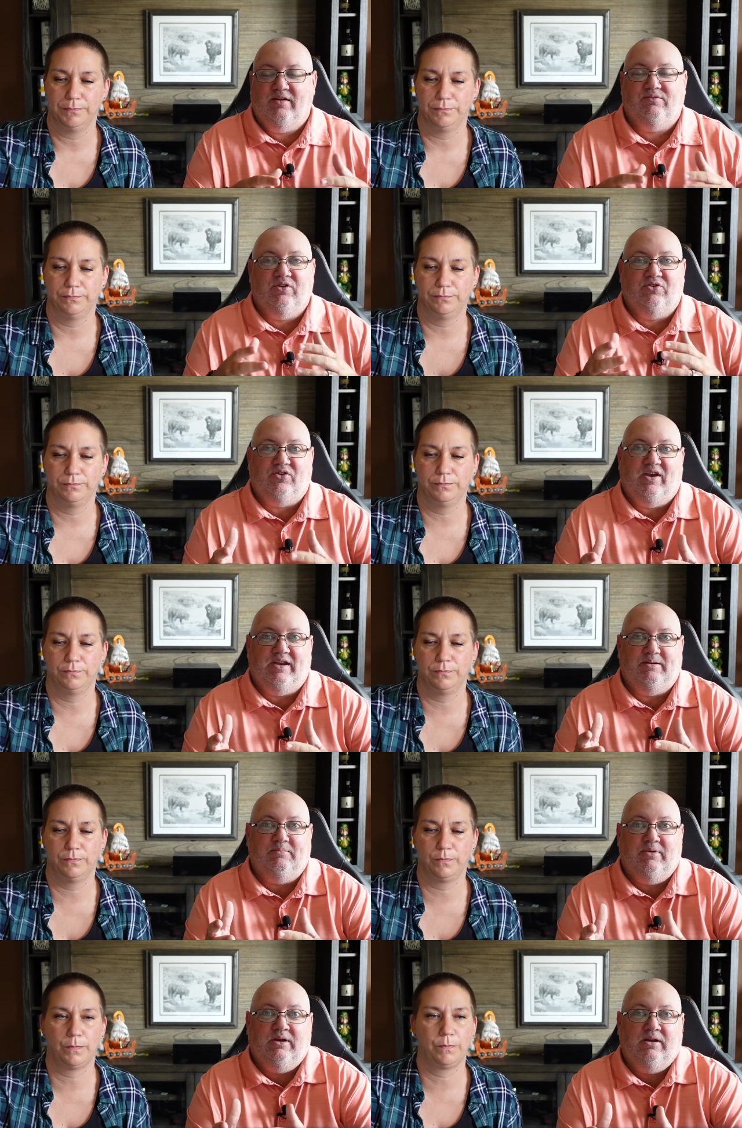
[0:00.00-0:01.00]
Speaker 1: have the
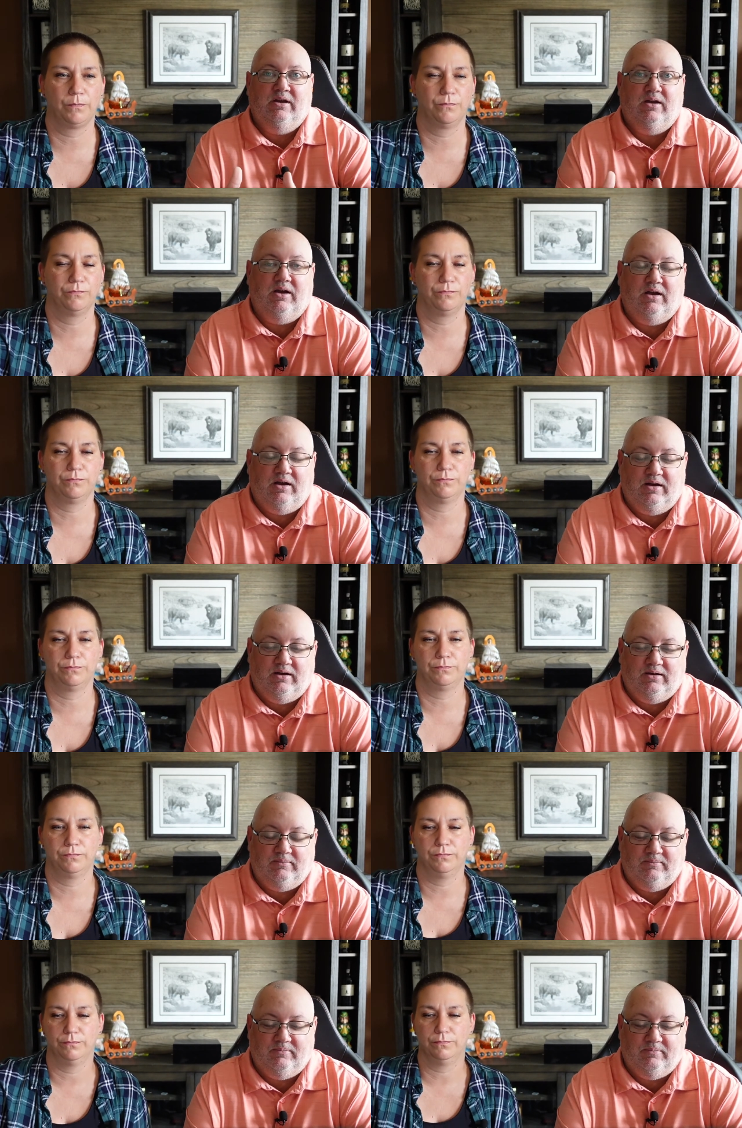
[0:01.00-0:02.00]
same
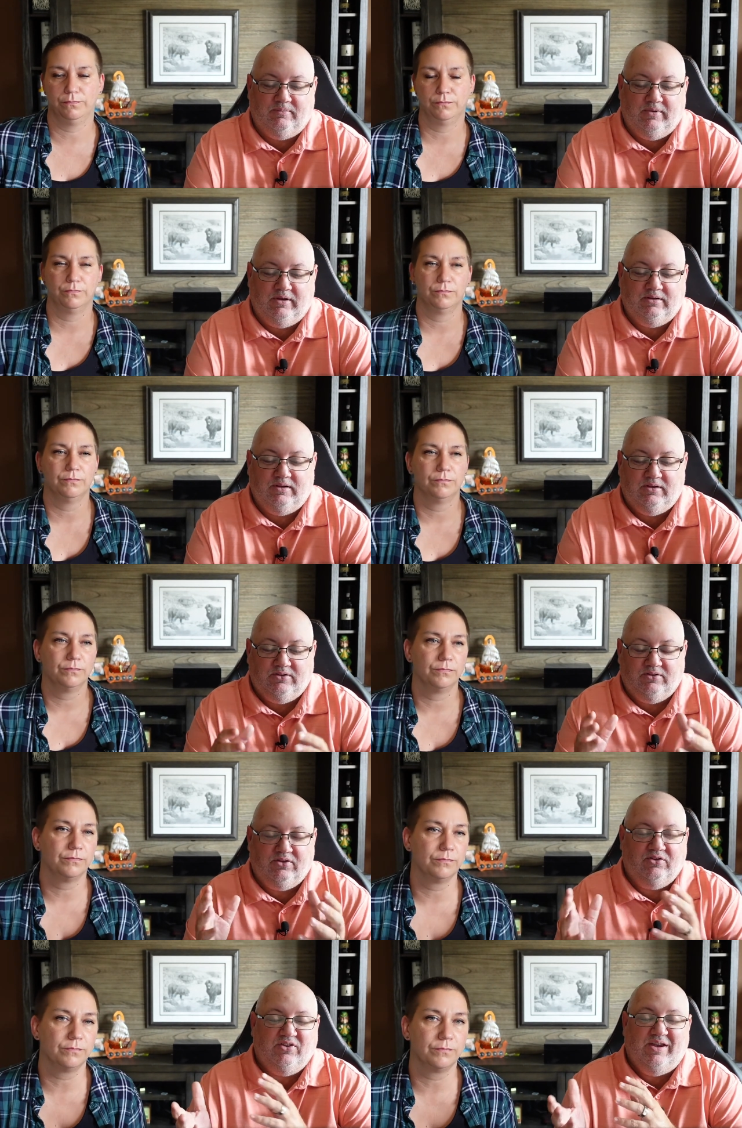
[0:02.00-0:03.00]
um,
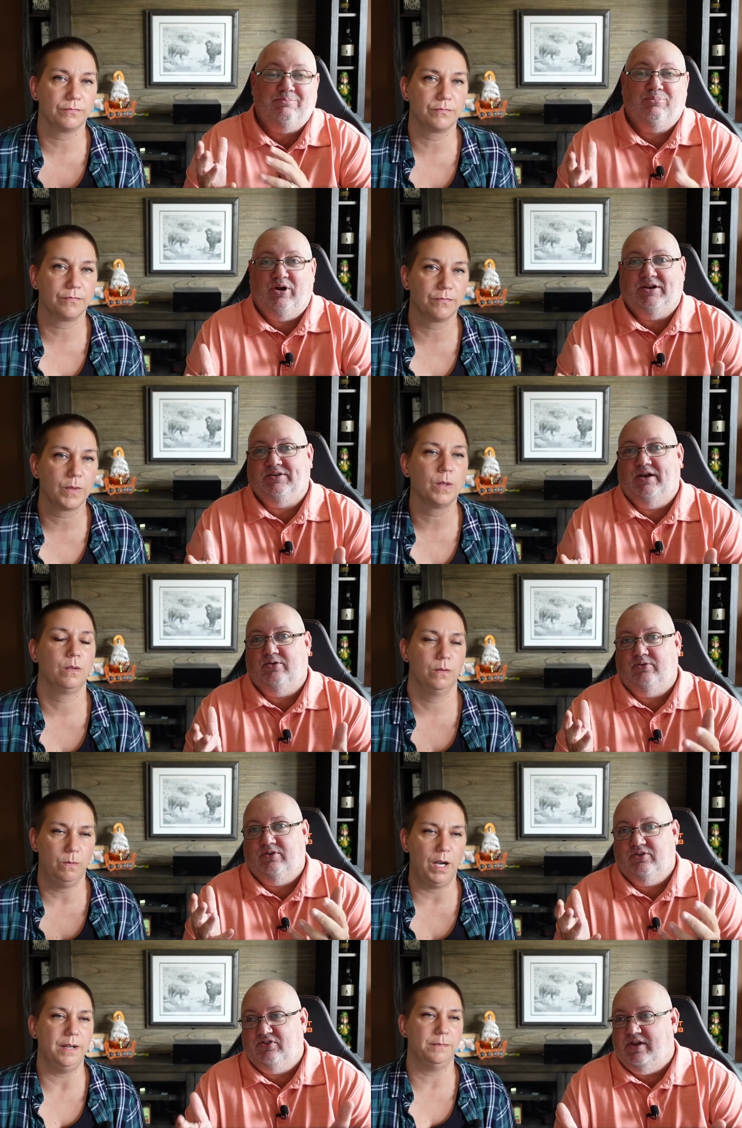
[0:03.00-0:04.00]
the same breakdown or
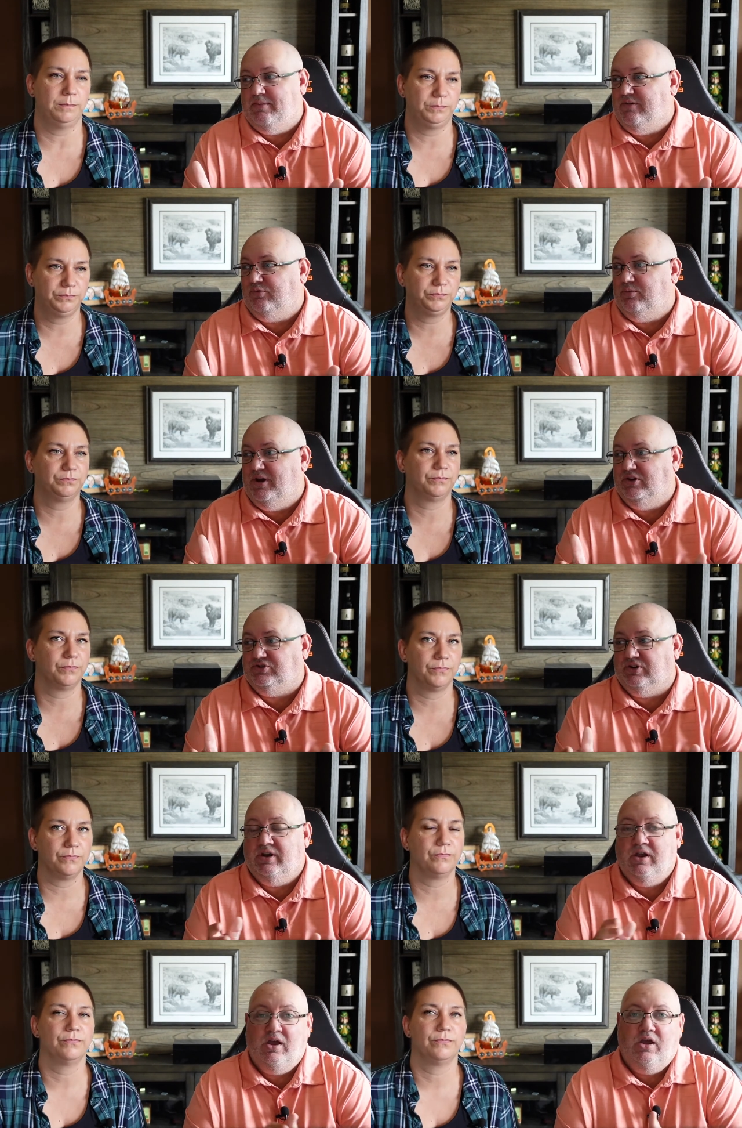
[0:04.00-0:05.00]
right. the same information.
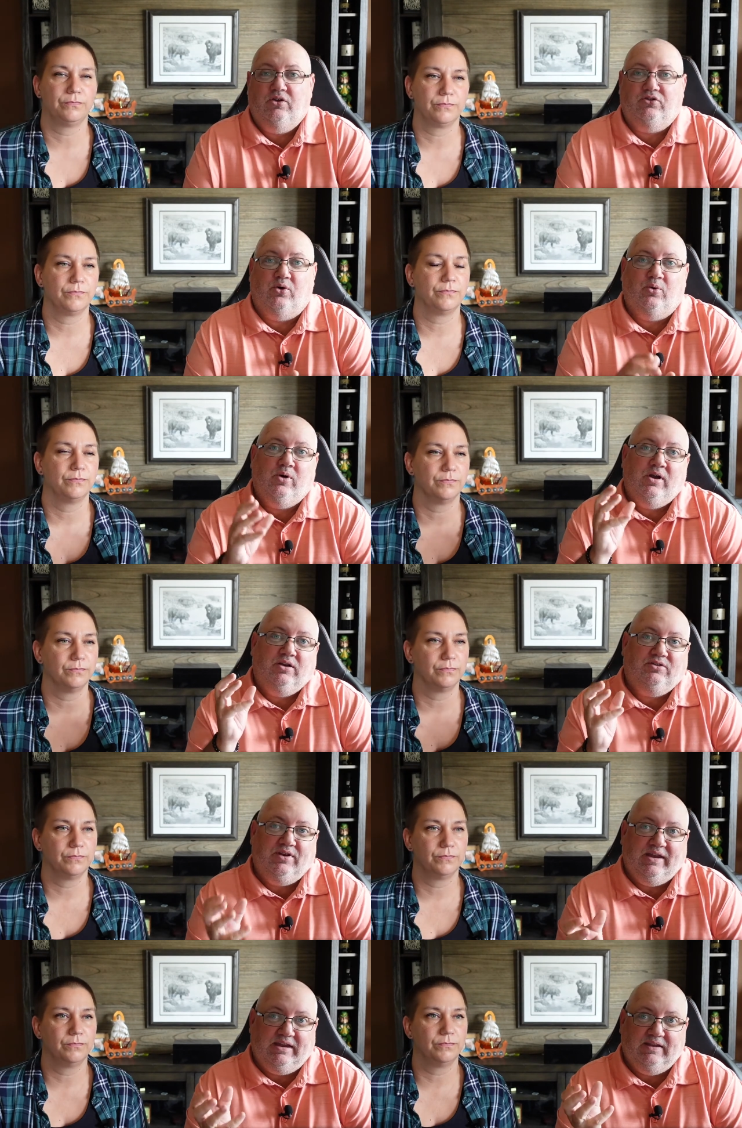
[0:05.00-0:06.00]
So
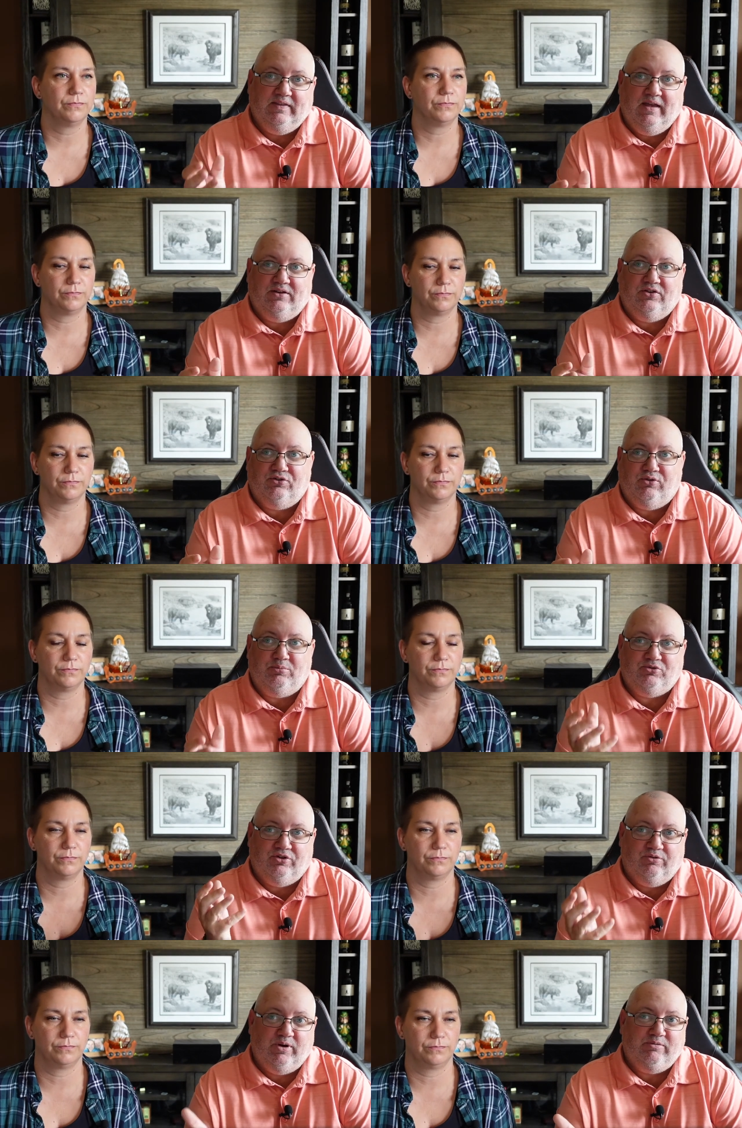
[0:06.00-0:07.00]
taking that
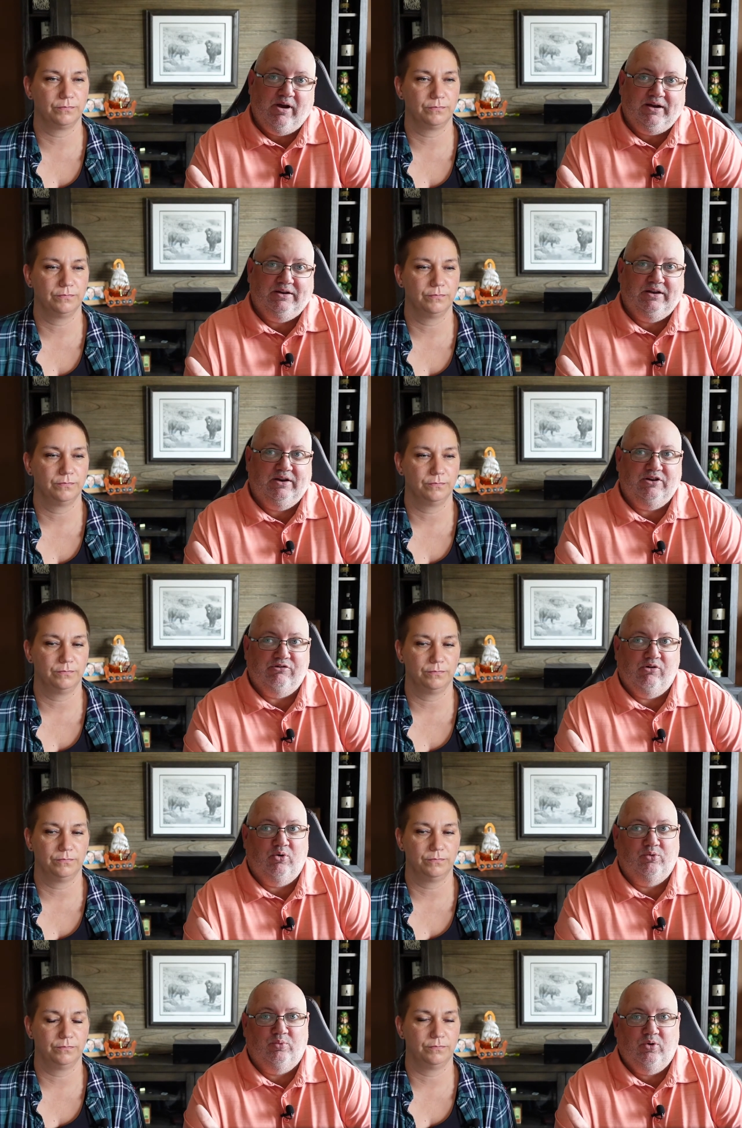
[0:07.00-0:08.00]
description, rewriting it in your
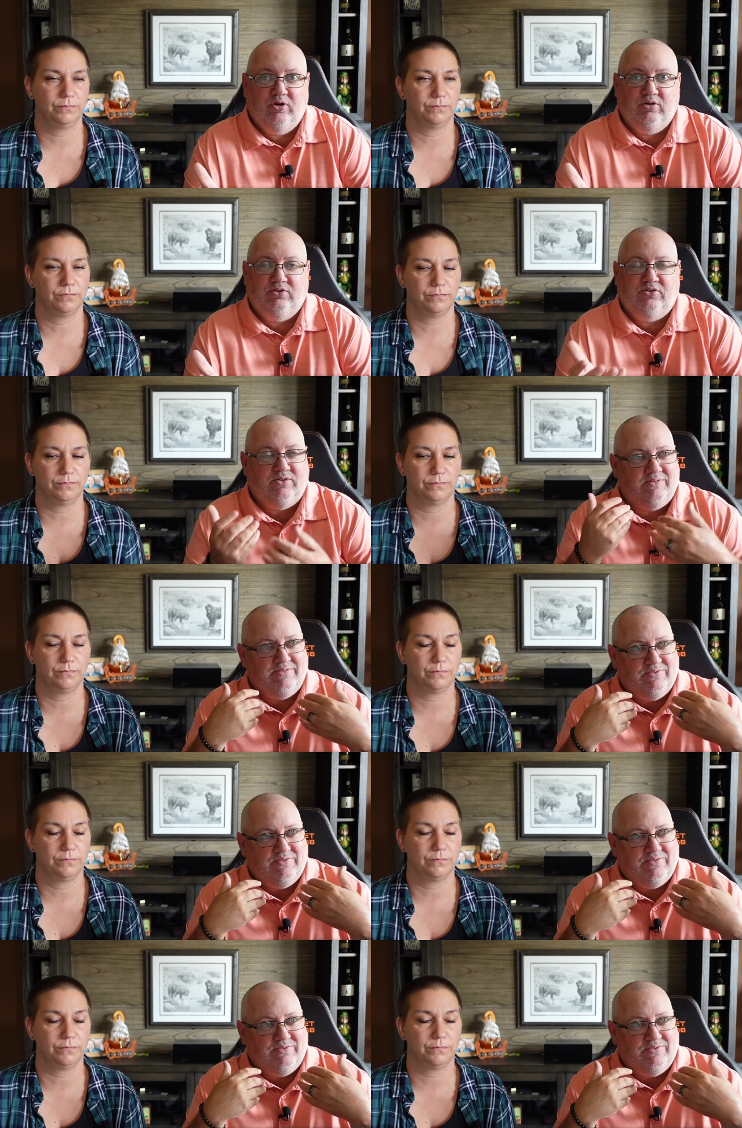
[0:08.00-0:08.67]
own words,